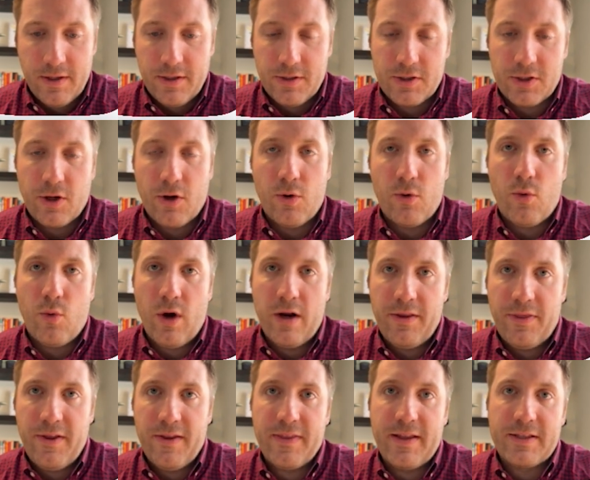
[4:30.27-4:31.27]
So one
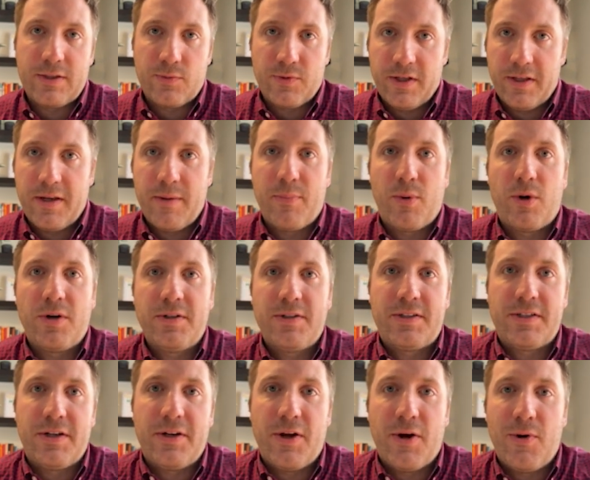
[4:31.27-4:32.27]
thing that's really important
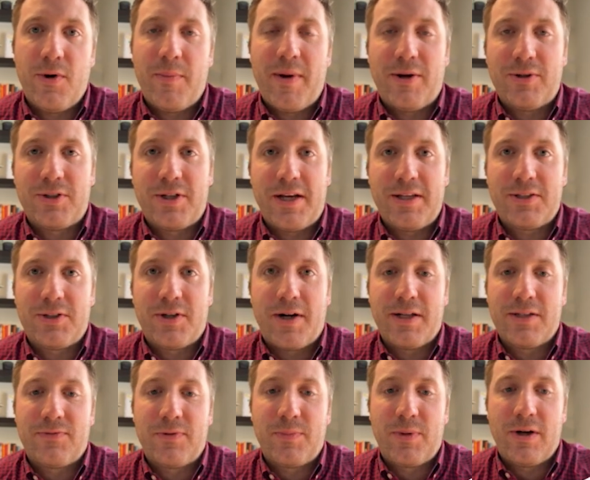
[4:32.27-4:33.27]
to know about Chase
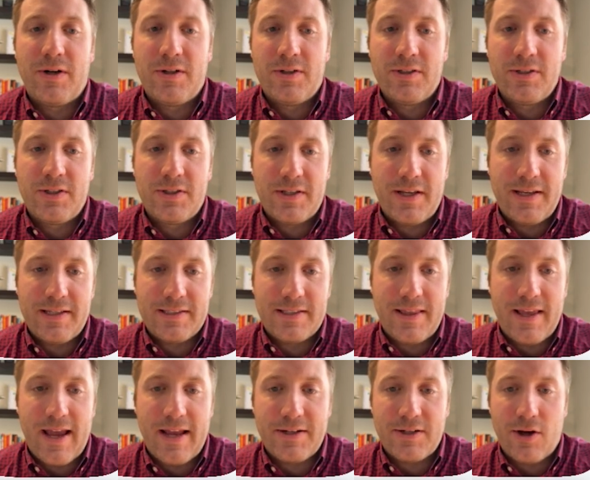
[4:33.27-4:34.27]
transfer partners is
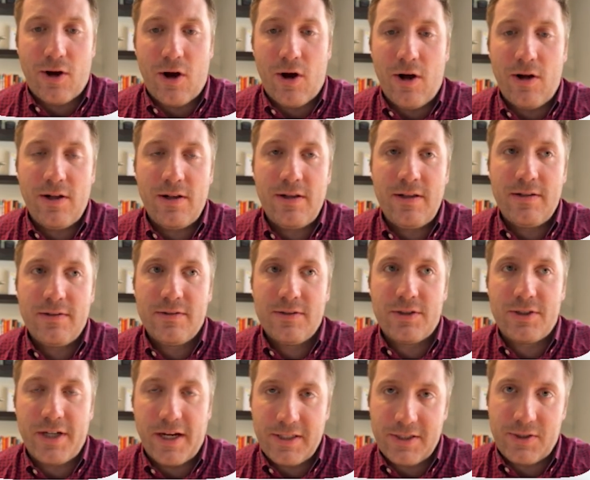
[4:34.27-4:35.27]
that all
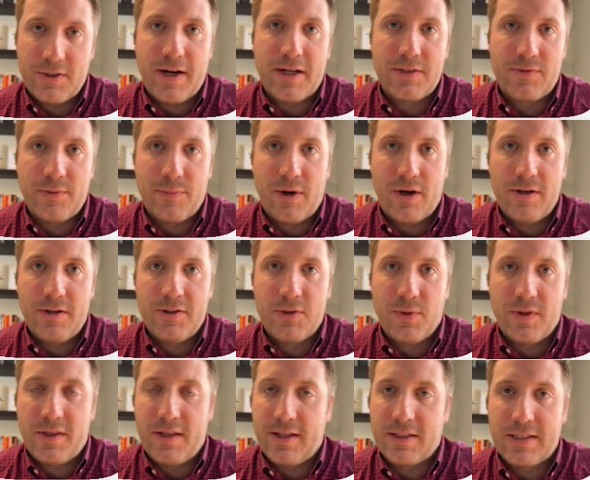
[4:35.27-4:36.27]
Chase transfer partners,
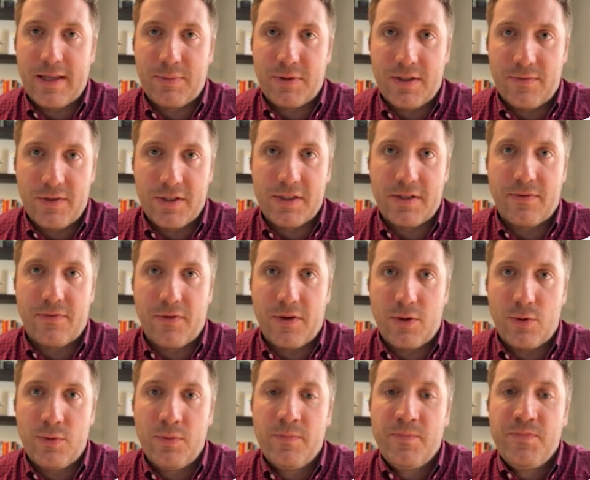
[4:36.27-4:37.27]
with the exception of just a
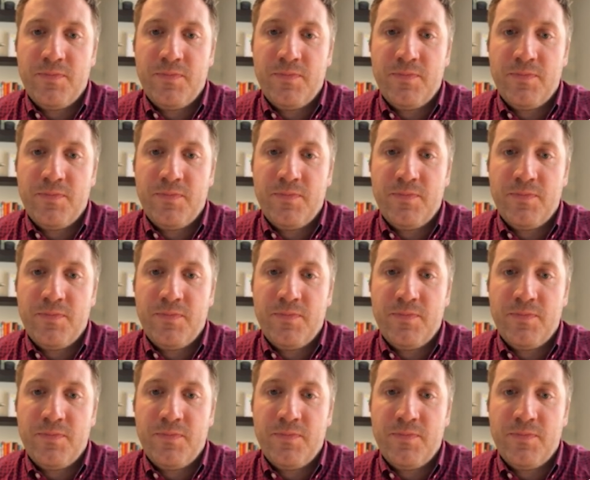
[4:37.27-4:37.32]
few,